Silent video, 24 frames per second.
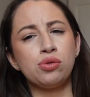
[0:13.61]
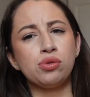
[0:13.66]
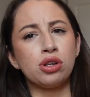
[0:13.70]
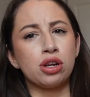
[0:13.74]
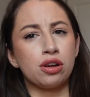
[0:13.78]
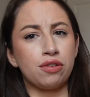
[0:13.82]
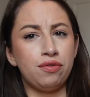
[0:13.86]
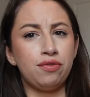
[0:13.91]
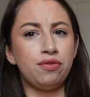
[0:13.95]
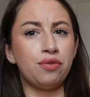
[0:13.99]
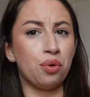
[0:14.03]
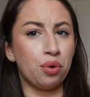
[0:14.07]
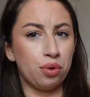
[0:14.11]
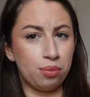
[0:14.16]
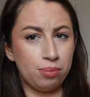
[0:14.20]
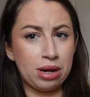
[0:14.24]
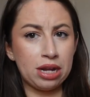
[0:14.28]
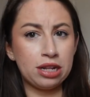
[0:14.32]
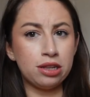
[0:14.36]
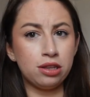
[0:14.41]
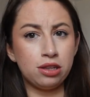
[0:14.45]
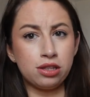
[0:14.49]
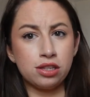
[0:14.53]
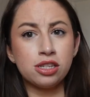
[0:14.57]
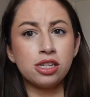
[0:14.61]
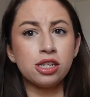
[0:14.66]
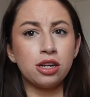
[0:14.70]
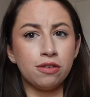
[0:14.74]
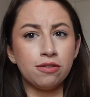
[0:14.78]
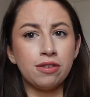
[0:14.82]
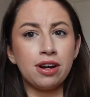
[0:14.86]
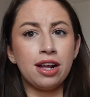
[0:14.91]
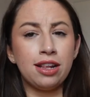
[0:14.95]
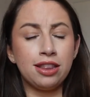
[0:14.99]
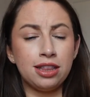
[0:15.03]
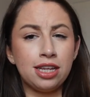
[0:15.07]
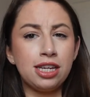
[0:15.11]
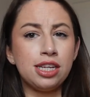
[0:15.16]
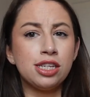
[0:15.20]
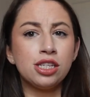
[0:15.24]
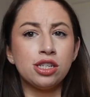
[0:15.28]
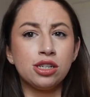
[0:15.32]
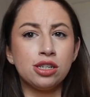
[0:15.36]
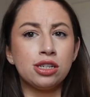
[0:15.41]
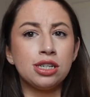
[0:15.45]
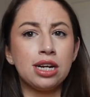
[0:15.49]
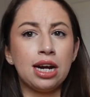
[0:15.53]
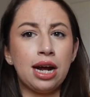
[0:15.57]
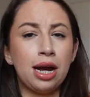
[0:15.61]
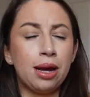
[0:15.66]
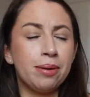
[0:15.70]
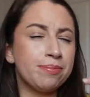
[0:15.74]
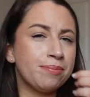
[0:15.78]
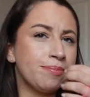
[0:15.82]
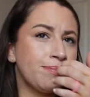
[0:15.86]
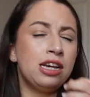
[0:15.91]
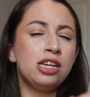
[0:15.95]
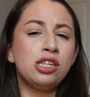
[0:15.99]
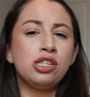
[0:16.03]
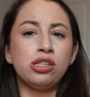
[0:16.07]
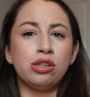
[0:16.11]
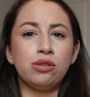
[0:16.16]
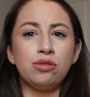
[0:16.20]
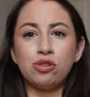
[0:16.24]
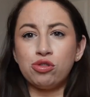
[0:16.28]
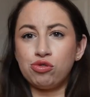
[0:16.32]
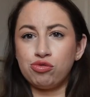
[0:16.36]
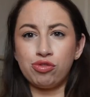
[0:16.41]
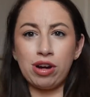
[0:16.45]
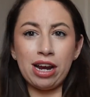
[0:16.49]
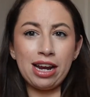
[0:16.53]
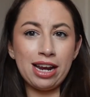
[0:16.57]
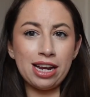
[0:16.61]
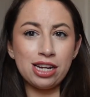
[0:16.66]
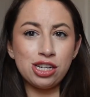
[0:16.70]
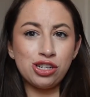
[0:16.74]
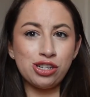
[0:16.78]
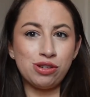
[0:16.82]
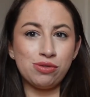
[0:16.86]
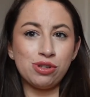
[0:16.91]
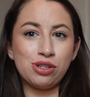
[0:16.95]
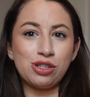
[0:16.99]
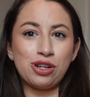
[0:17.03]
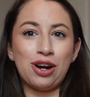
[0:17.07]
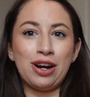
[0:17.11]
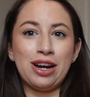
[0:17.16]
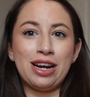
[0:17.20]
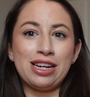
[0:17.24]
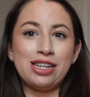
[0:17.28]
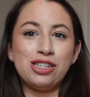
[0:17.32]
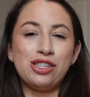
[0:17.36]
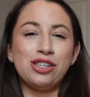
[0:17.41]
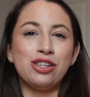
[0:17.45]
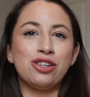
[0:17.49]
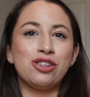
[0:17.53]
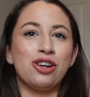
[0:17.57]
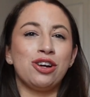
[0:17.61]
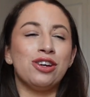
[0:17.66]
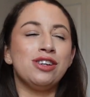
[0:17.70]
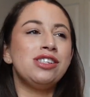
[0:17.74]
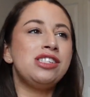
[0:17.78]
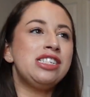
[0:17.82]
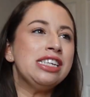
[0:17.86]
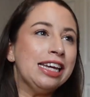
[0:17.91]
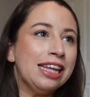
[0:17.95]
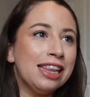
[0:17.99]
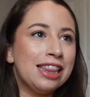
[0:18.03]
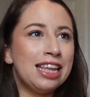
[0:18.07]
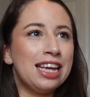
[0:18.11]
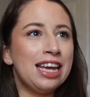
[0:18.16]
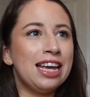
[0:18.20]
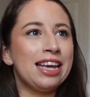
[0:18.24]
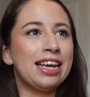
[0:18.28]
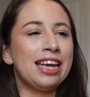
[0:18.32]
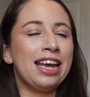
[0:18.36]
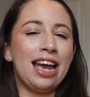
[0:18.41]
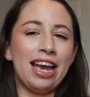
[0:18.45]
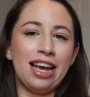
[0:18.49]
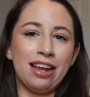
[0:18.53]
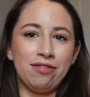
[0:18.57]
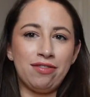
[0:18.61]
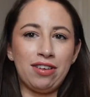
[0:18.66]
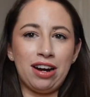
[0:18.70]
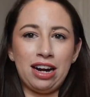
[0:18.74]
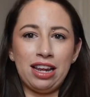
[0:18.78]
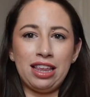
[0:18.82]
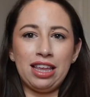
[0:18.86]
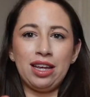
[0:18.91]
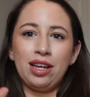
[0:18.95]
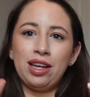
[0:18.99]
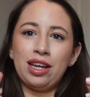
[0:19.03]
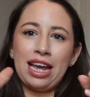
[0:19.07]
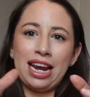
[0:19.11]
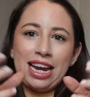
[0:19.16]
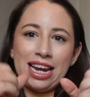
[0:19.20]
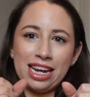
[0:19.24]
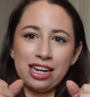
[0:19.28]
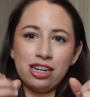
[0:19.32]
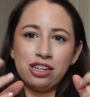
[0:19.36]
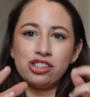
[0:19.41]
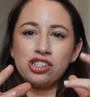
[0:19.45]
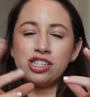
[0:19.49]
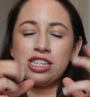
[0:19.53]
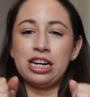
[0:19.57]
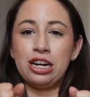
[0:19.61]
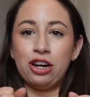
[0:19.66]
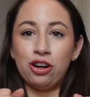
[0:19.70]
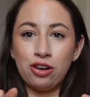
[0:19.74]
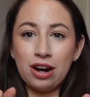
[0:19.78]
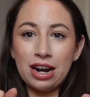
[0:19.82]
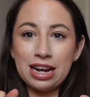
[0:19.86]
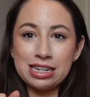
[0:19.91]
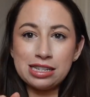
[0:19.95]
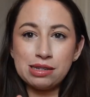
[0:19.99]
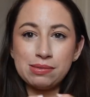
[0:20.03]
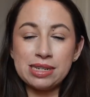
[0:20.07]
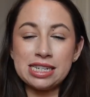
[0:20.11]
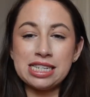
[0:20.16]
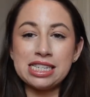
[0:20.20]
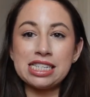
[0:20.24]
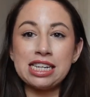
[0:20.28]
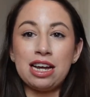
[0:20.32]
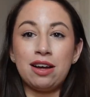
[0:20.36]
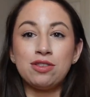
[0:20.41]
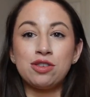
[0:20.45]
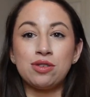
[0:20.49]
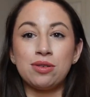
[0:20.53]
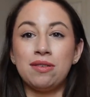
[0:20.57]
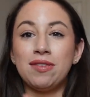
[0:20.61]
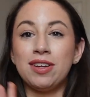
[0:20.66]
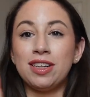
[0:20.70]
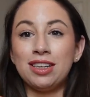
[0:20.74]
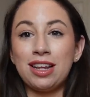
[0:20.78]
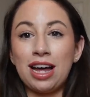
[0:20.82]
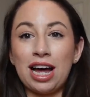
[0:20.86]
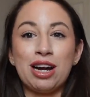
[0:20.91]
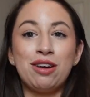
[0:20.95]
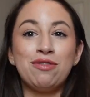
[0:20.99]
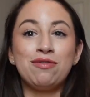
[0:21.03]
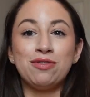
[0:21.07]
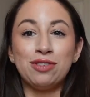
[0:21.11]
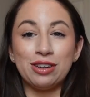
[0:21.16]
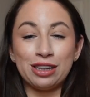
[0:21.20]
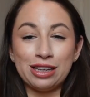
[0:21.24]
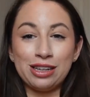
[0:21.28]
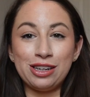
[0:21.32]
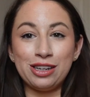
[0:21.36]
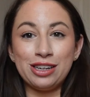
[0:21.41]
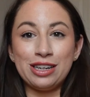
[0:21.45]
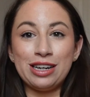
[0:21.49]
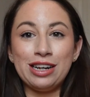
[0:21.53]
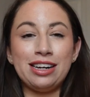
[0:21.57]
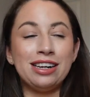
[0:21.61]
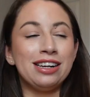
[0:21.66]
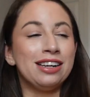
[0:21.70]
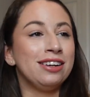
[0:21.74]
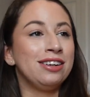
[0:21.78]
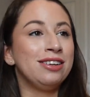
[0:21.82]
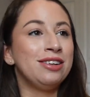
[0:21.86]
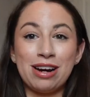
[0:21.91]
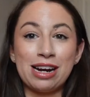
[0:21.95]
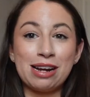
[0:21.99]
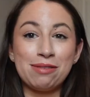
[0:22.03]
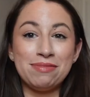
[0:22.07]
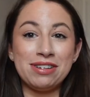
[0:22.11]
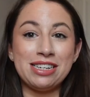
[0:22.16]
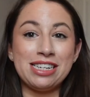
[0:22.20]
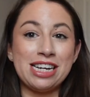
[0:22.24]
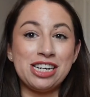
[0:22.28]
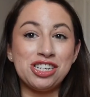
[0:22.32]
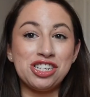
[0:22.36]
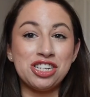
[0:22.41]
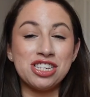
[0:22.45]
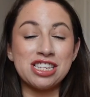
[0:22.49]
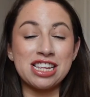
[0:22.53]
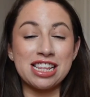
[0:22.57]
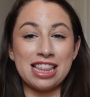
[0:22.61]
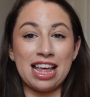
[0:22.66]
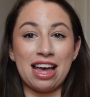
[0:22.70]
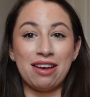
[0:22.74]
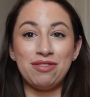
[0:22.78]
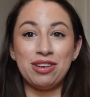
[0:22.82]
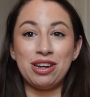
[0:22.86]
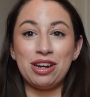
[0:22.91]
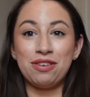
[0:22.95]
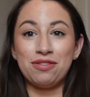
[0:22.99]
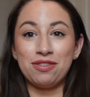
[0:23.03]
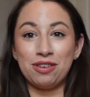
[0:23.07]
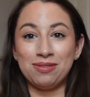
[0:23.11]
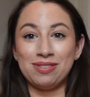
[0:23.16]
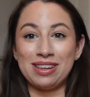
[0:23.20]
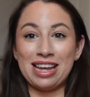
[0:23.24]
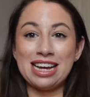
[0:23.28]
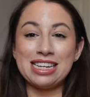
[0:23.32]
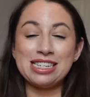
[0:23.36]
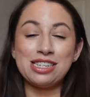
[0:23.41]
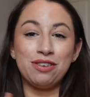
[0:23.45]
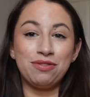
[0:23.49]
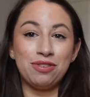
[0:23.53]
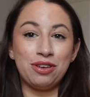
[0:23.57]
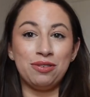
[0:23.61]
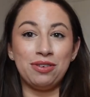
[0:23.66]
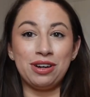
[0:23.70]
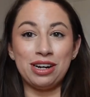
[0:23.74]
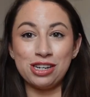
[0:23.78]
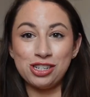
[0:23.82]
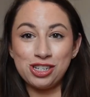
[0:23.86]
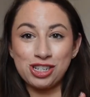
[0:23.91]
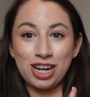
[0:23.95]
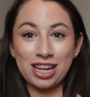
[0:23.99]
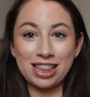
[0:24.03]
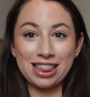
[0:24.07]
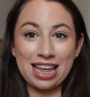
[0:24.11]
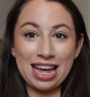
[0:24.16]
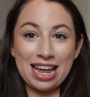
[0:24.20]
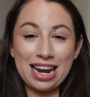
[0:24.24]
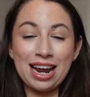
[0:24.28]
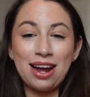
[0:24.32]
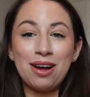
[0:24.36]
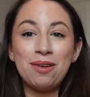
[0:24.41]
like four months around the Easter time. So it was right as she was starting to start teething and finally getting interested in grasping stuff. So I have a lot of really good recommendations in that video from last year if you want to check that